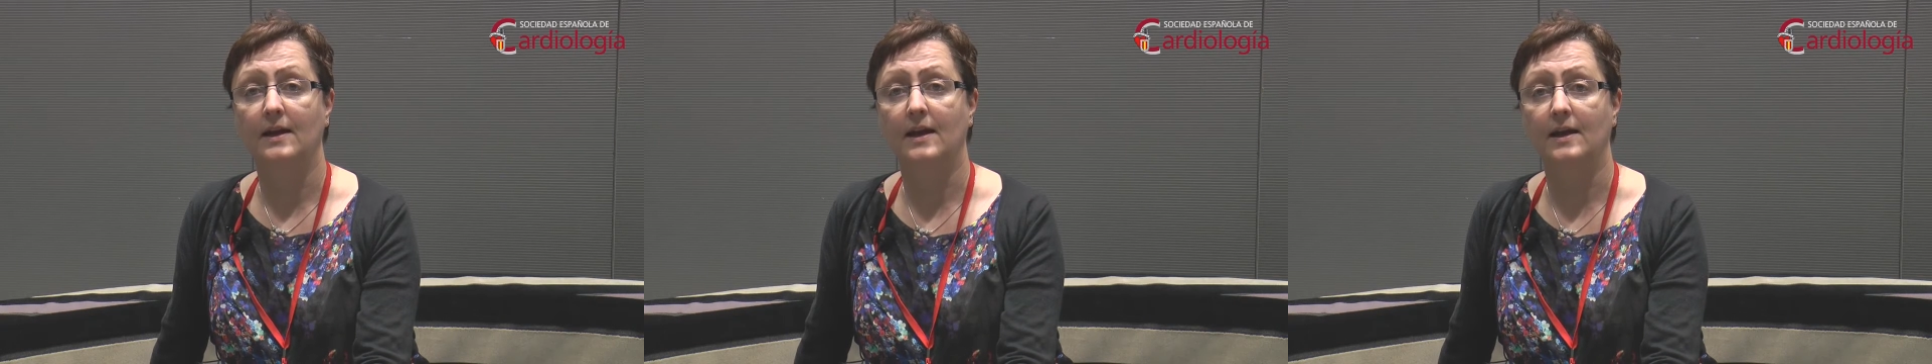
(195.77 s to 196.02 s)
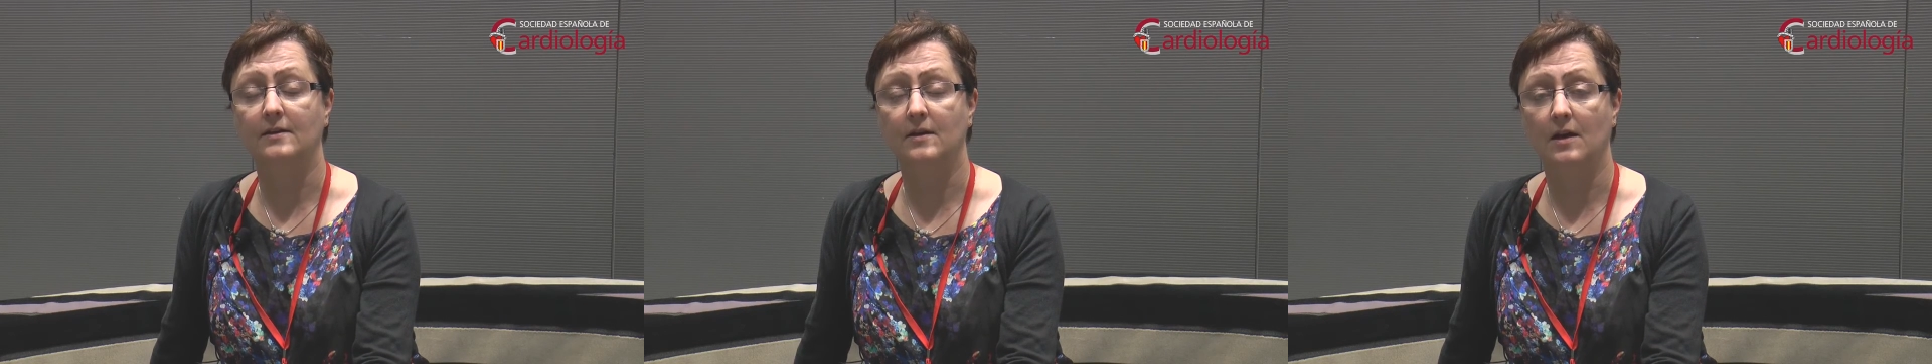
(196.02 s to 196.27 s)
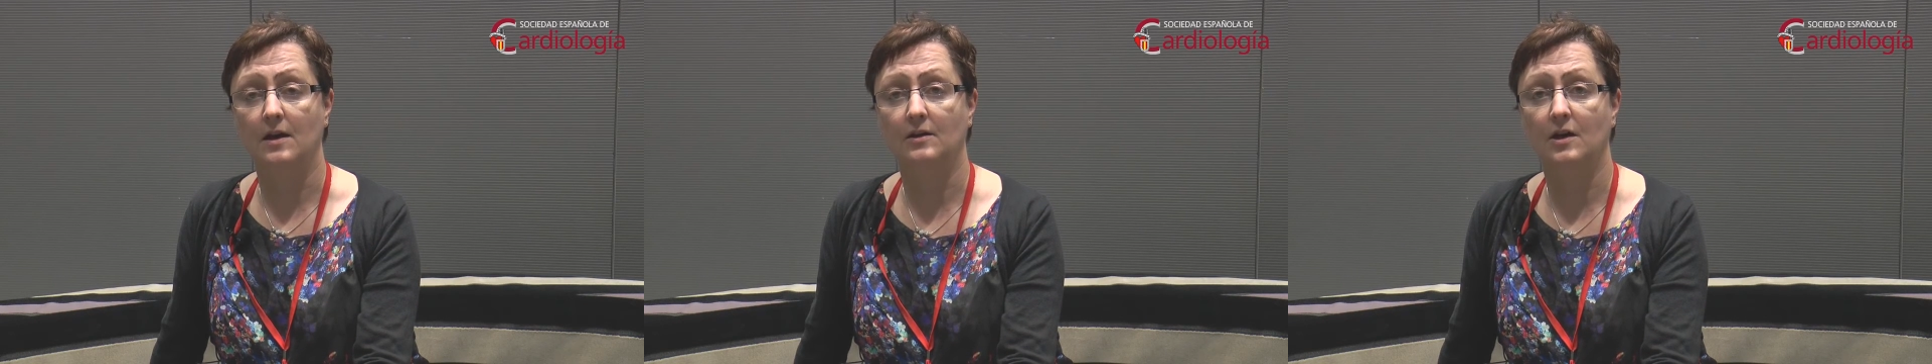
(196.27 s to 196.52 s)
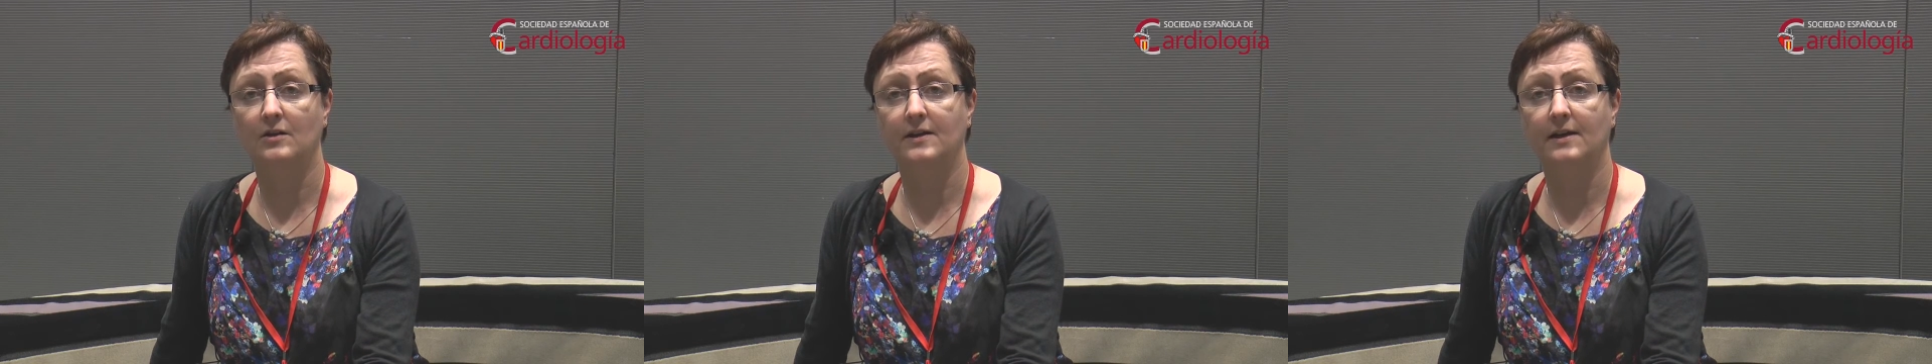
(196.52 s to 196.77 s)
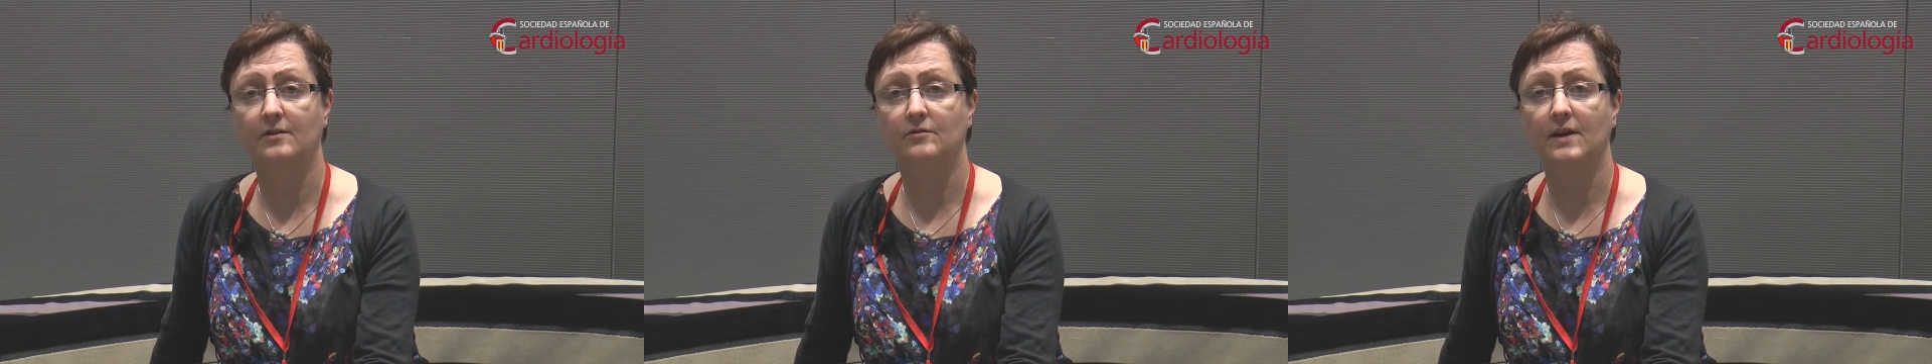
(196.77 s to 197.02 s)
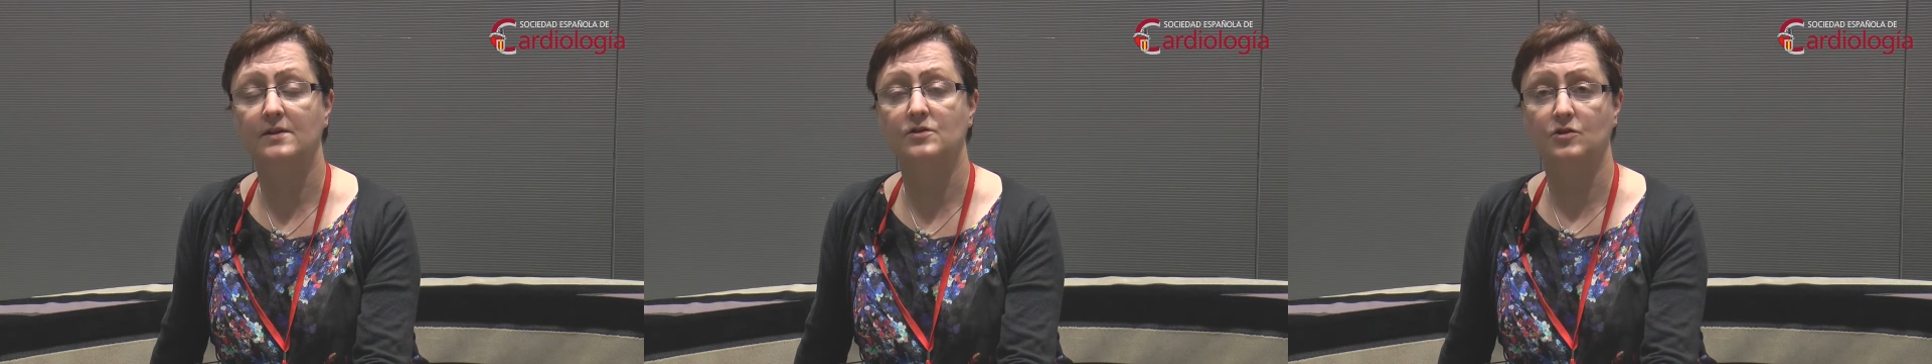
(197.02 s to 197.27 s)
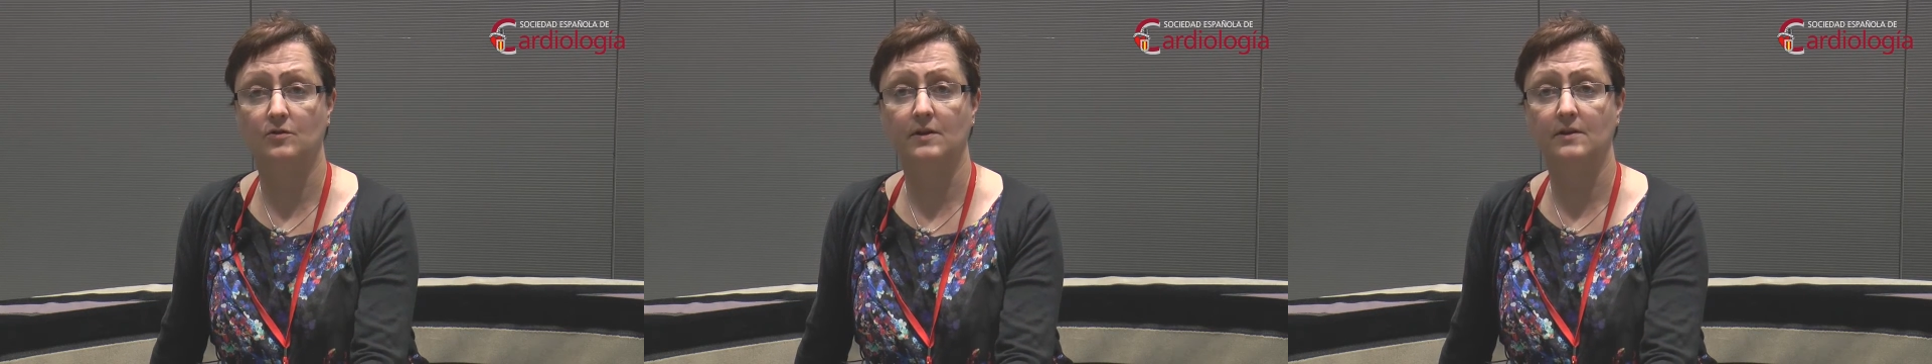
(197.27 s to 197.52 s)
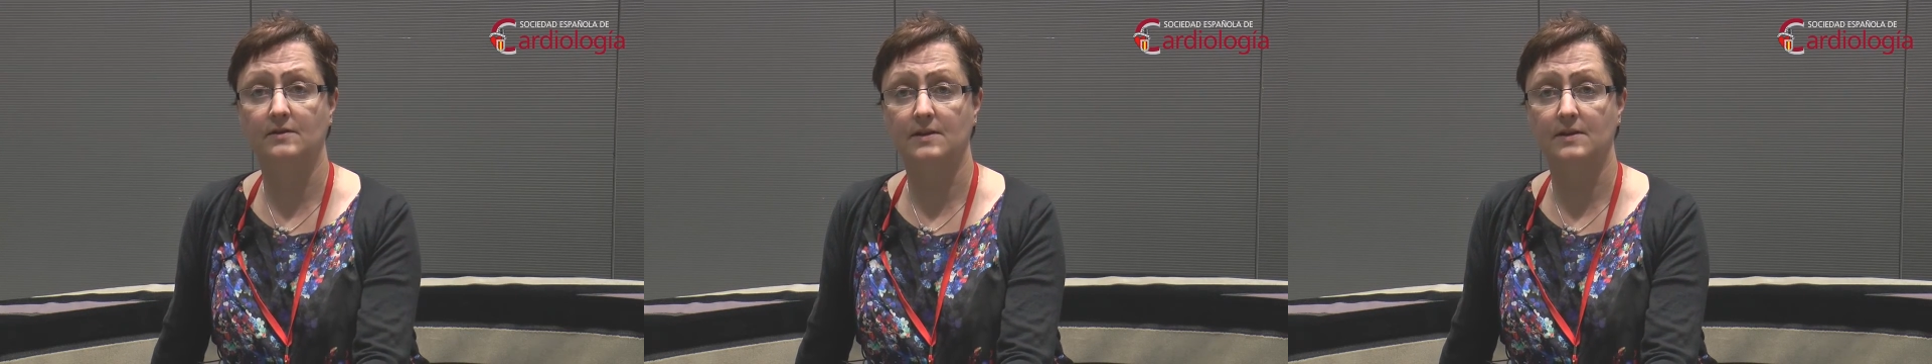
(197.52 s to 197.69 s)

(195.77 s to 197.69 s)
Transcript: in cardiac arrest, during the